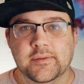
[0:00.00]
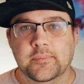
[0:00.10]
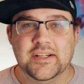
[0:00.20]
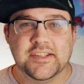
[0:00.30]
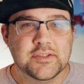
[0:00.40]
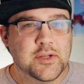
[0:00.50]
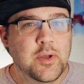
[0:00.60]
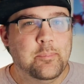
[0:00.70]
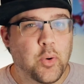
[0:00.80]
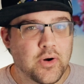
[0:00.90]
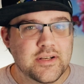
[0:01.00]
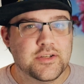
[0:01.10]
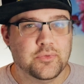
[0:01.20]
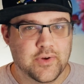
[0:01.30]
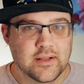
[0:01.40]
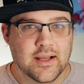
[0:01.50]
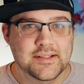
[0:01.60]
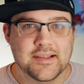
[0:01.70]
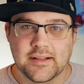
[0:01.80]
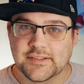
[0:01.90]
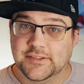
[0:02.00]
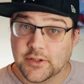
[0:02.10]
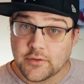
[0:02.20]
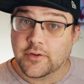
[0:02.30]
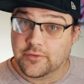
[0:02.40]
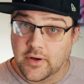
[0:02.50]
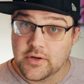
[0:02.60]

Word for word: But it's also important to realize that server